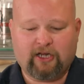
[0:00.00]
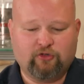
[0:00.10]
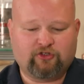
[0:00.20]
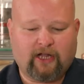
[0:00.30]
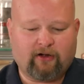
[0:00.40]
not a
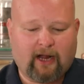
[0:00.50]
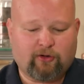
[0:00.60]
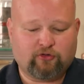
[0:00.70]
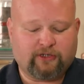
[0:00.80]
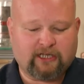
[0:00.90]
huge cider guy, I
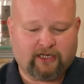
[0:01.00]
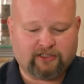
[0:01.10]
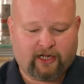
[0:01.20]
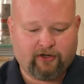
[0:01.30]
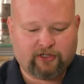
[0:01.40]
don't drink a ton of
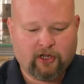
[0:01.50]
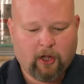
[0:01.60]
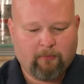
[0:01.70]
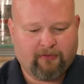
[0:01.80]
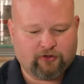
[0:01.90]
ciders,
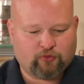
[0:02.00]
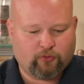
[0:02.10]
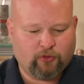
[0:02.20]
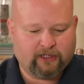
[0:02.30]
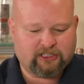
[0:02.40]
but this
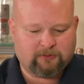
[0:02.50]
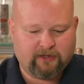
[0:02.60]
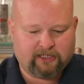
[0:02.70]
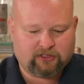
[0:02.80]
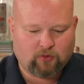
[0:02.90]
one really
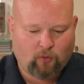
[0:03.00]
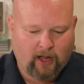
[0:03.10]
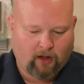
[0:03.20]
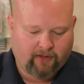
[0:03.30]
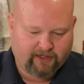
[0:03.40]
speaks
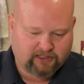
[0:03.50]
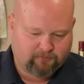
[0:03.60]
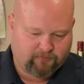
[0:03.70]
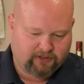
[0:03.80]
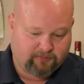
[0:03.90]
well. I think
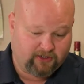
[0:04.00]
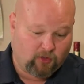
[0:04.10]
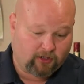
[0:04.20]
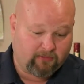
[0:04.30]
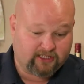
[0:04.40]
it speaks
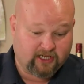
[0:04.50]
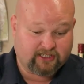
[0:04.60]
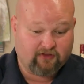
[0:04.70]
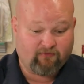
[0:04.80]
well to me. It's, it's a